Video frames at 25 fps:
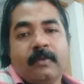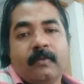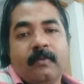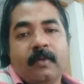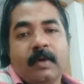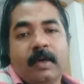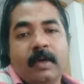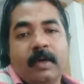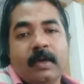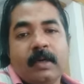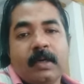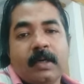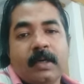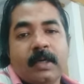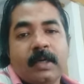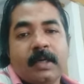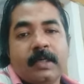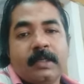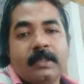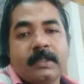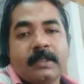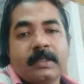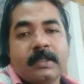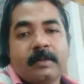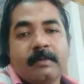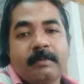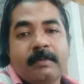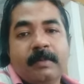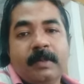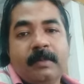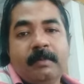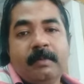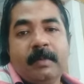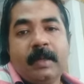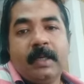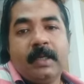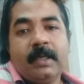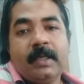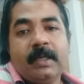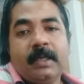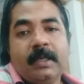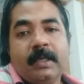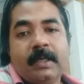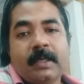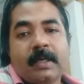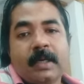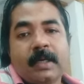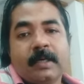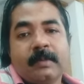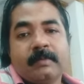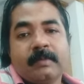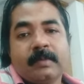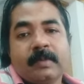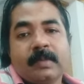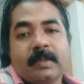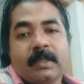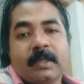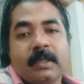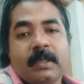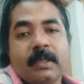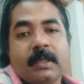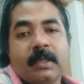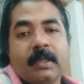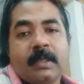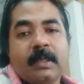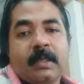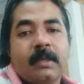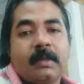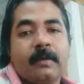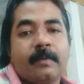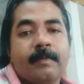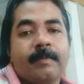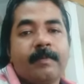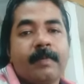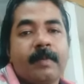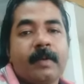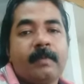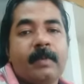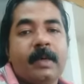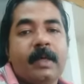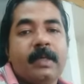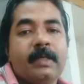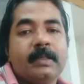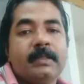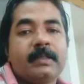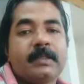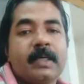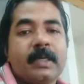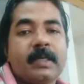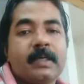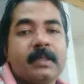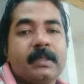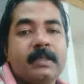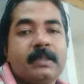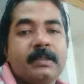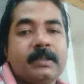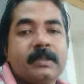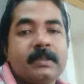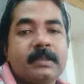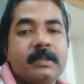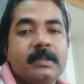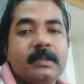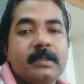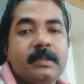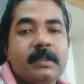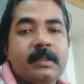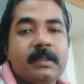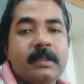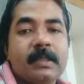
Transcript: worked against me many times. My Saturn is in the